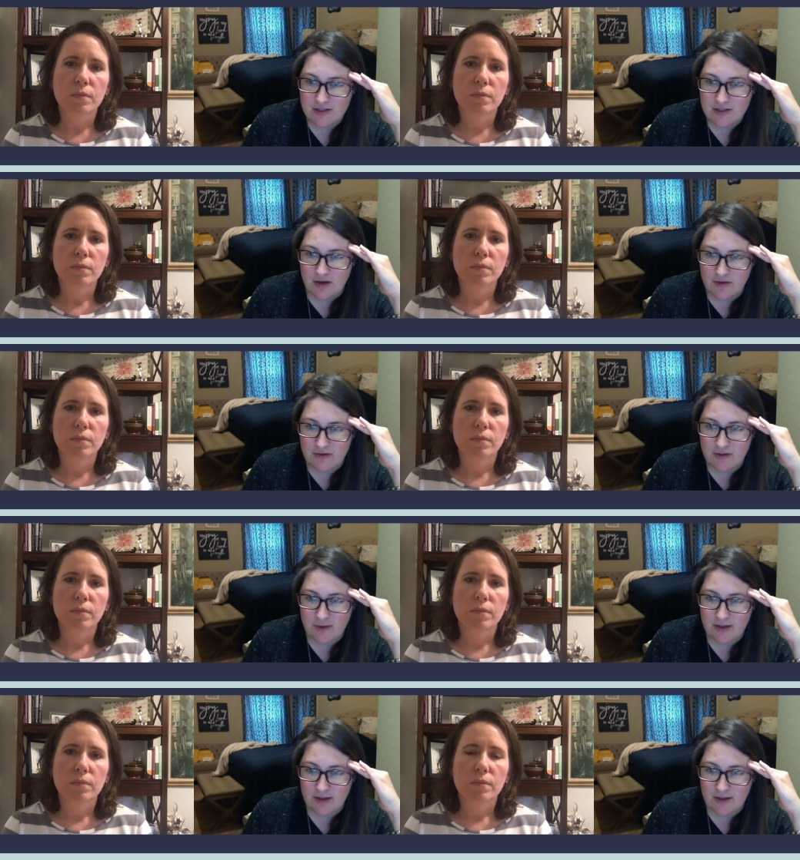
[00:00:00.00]
Speaker 1: yourself every
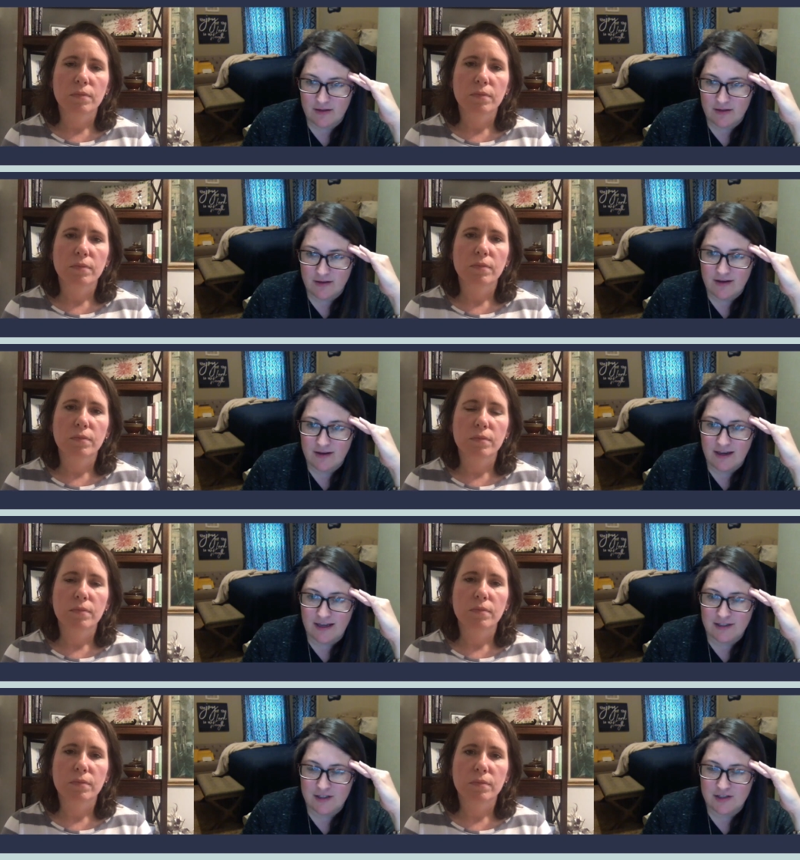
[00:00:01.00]
month?
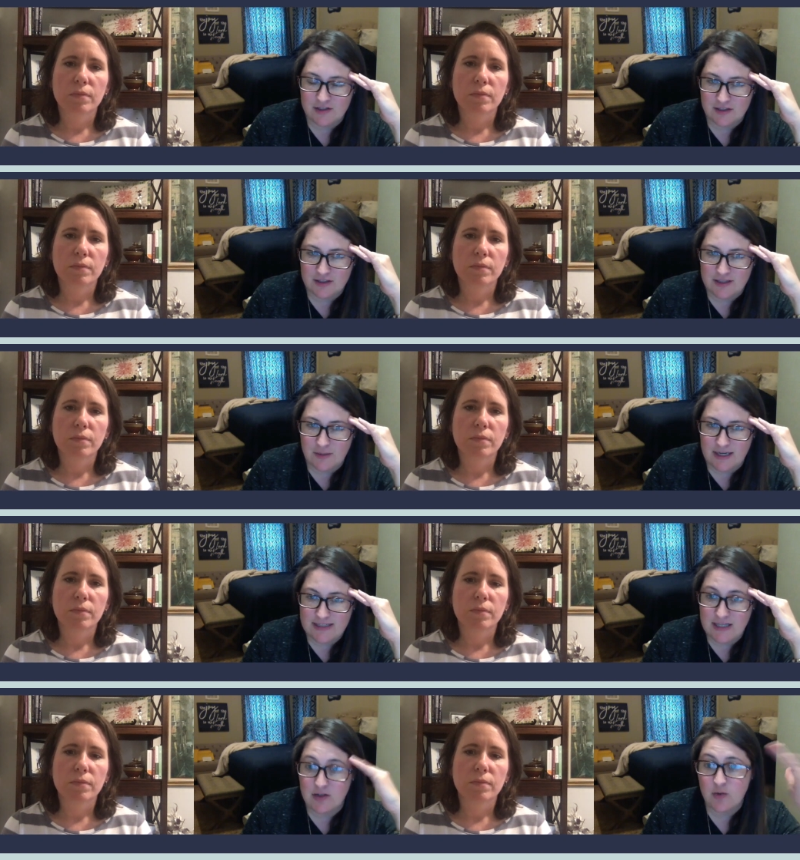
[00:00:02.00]
And she just looked at me and I
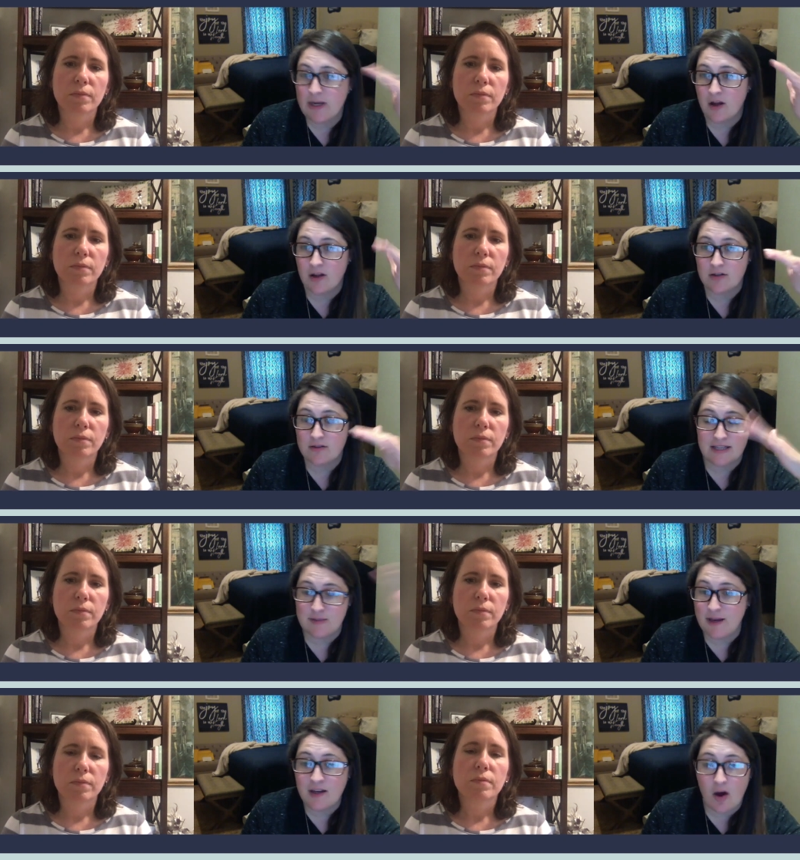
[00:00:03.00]
said, $20,
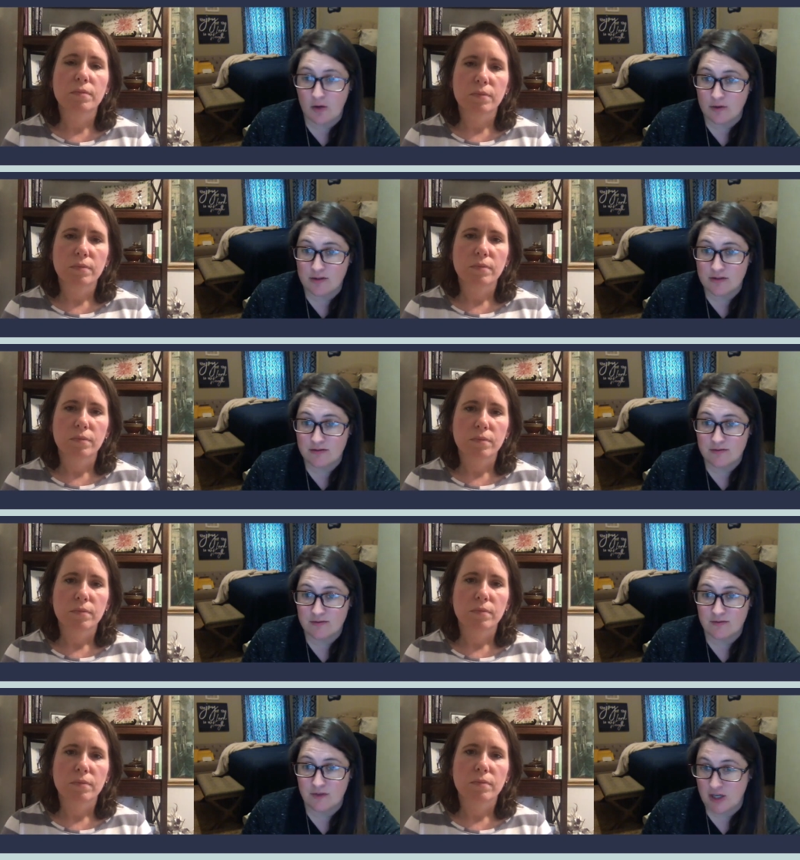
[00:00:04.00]
that's McDonald's
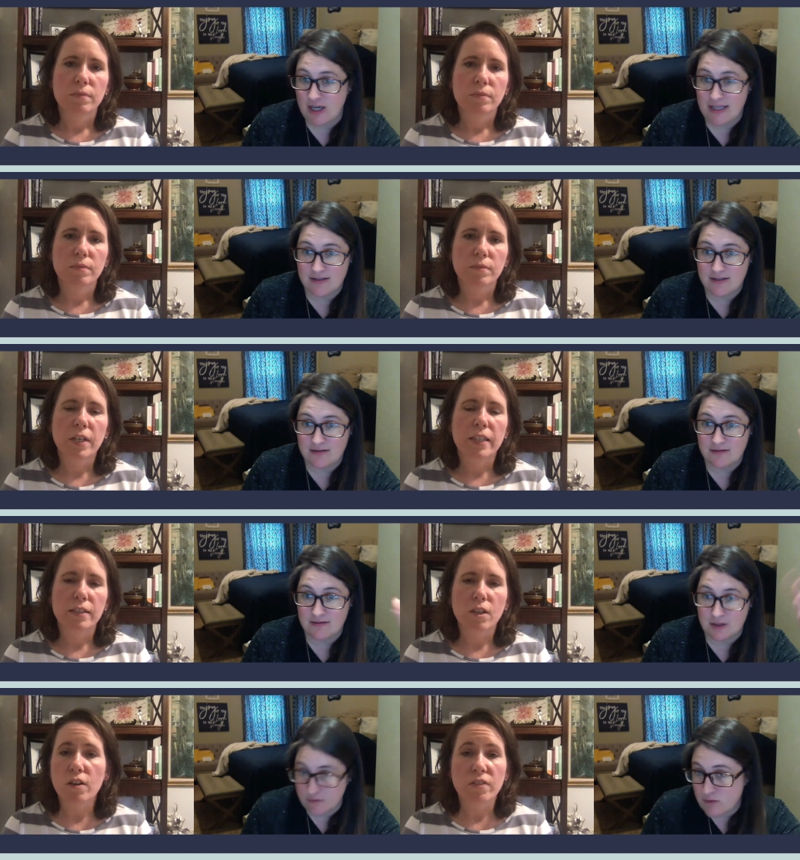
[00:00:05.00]
for your kids.
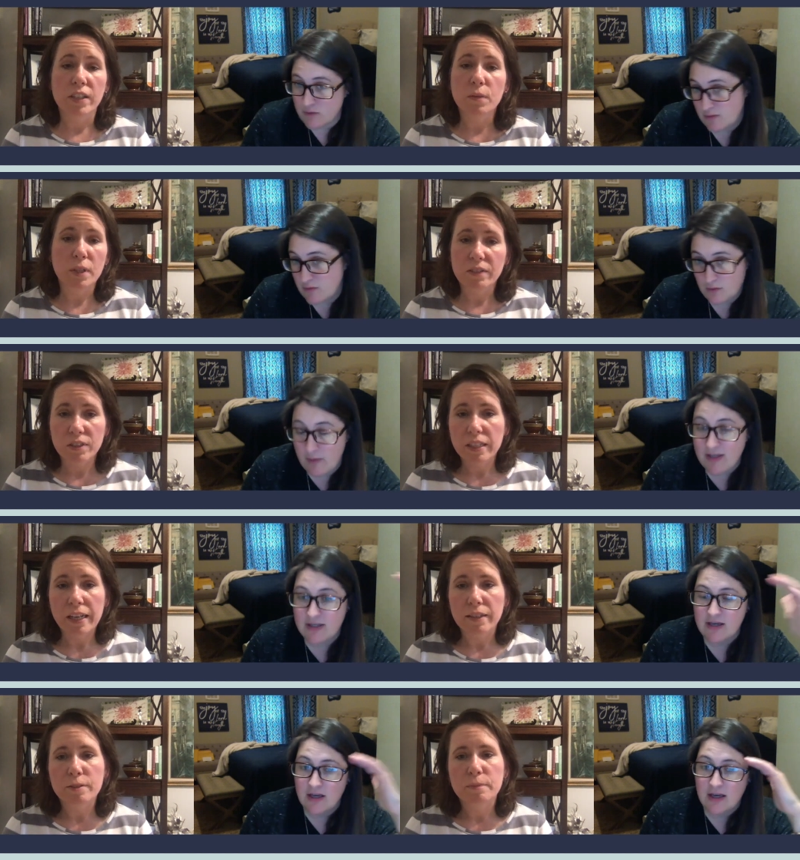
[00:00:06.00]
Right.
Speaker 2: You coffee, whatever. Okay.
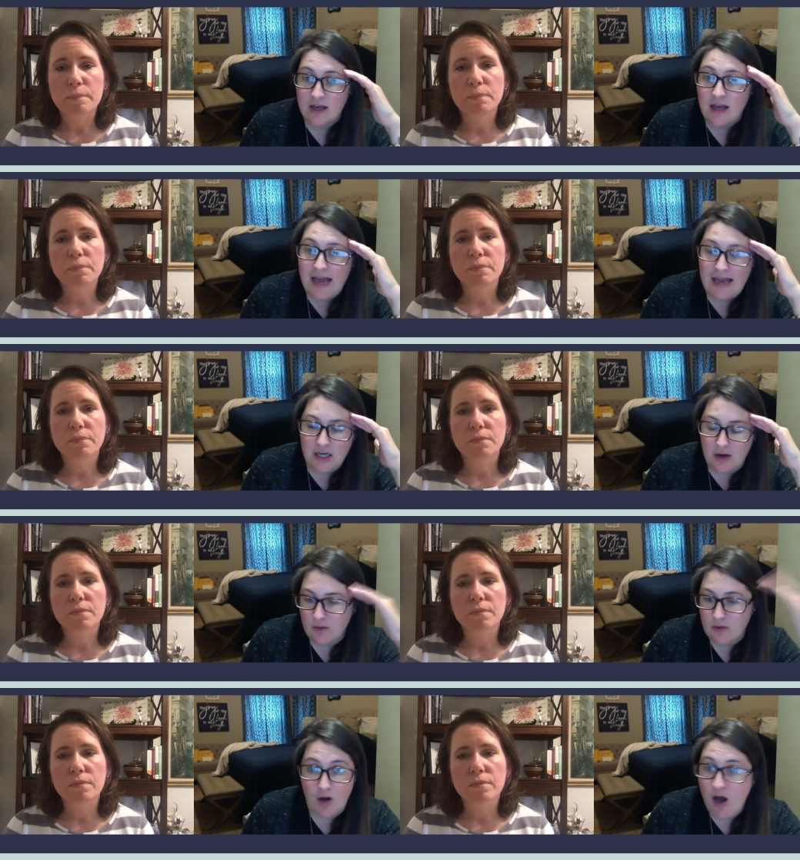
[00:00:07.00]
Yeah.
Speaker 1: You
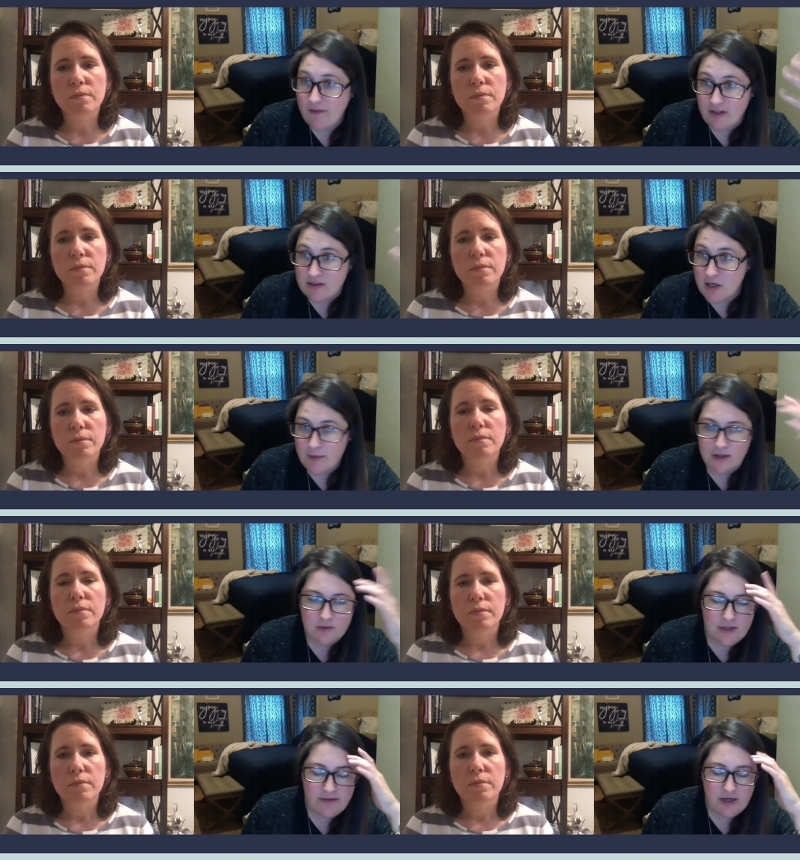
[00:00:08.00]
know, or coffee,
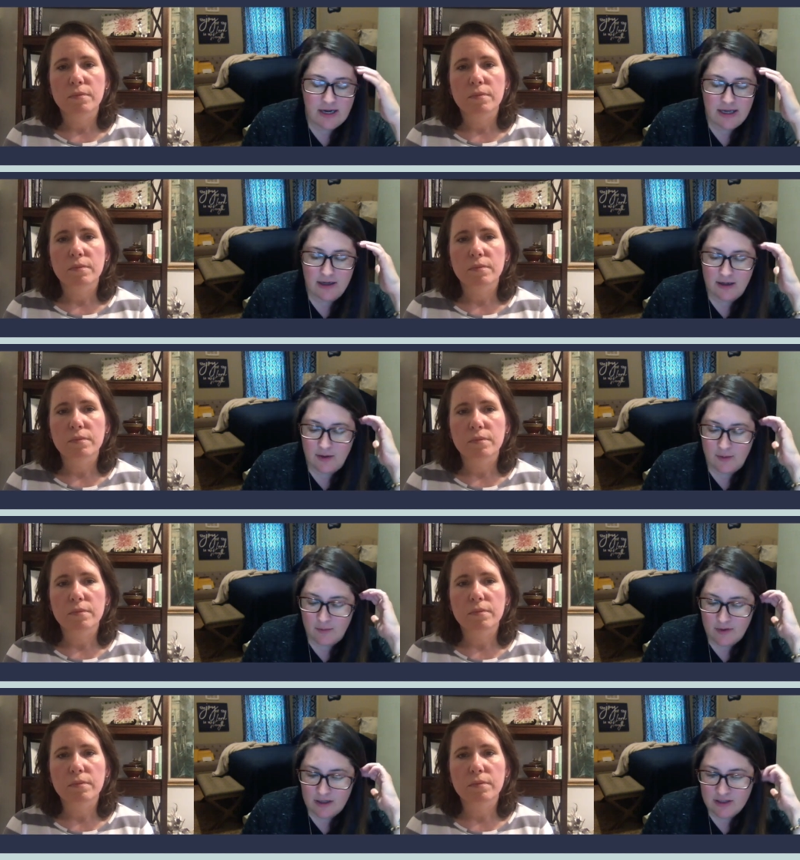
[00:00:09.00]
Starbucks, whatever.
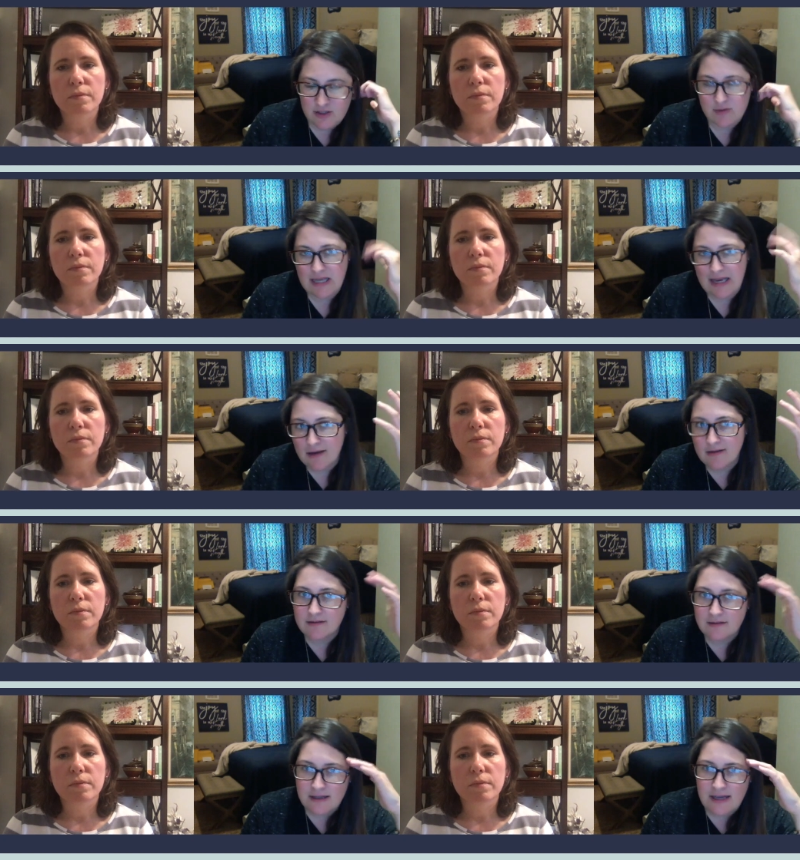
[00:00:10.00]
And she was like,
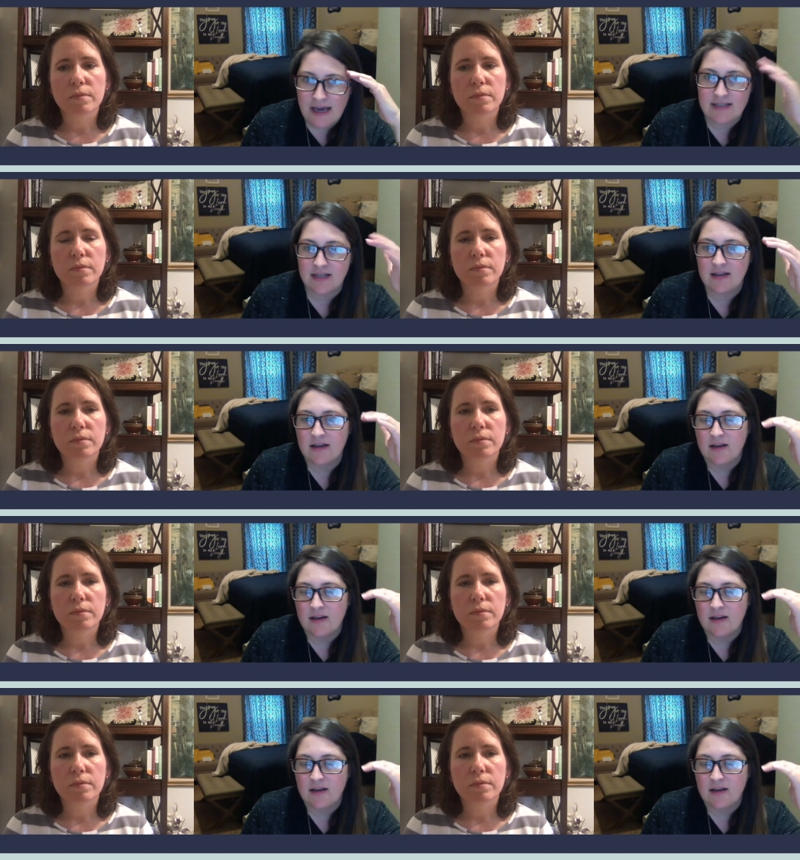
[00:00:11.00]
yeah. I said,